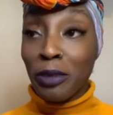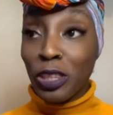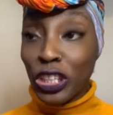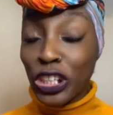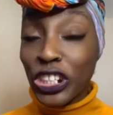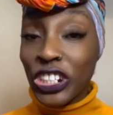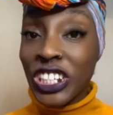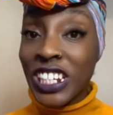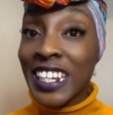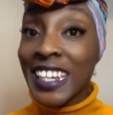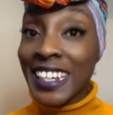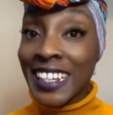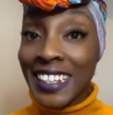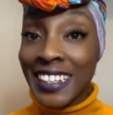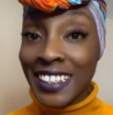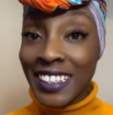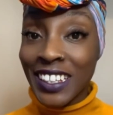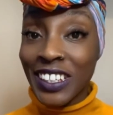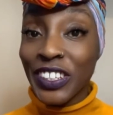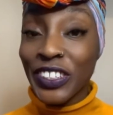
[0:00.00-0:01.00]

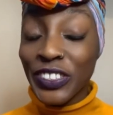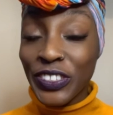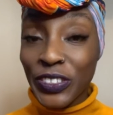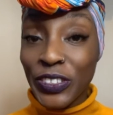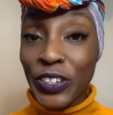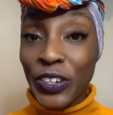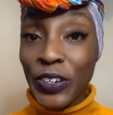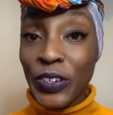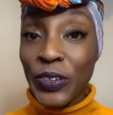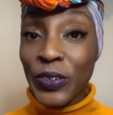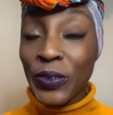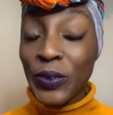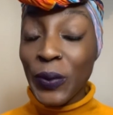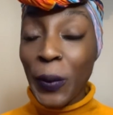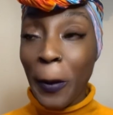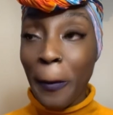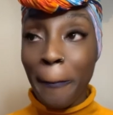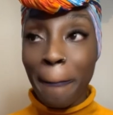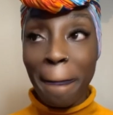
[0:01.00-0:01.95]
learning, you know.